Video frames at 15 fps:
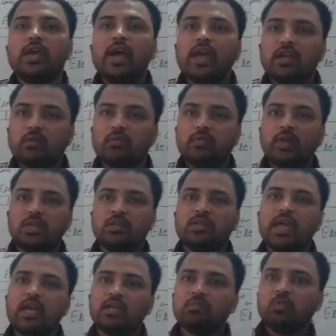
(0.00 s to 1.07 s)
And when
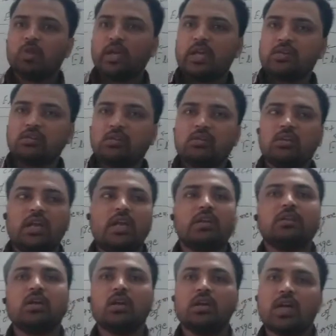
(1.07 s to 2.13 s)
that ebonite rod and
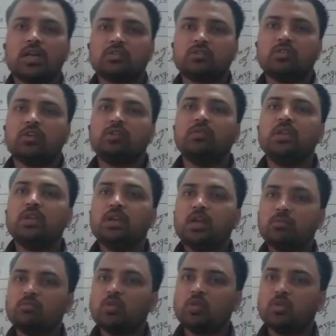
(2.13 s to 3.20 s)
the glass rod will
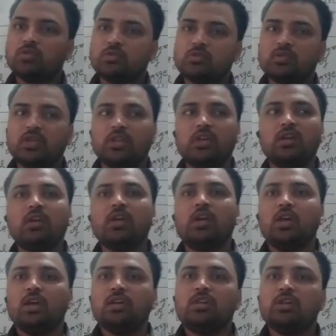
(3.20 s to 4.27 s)
come close together,
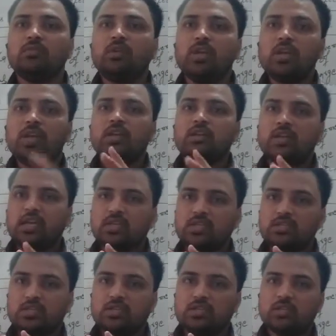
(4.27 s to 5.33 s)
they will attract
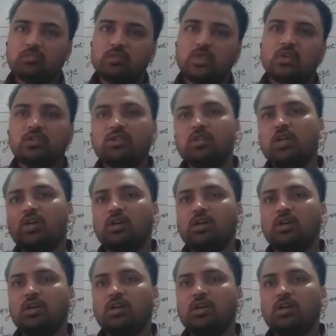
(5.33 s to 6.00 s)
each other, because